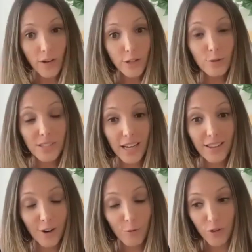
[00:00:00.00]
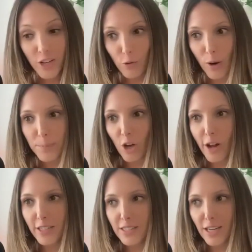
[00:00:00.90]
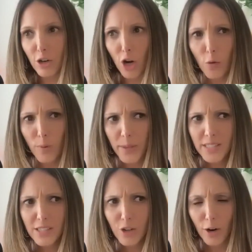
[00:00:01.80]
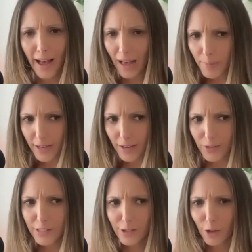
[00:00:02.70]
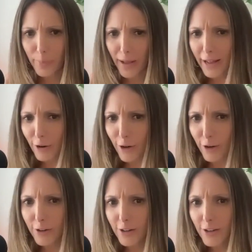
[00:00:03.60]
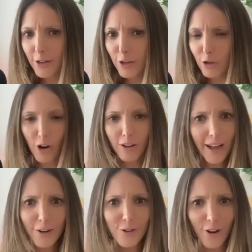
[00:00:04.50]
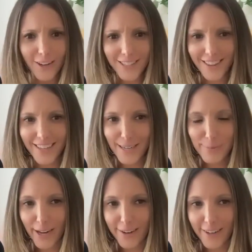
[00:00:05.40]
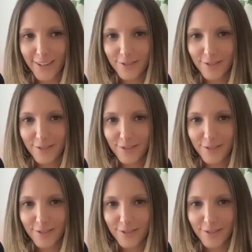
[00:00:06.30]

you said there really grips on it's like no but this is our habit this is our pattern you're not allowed not to think about it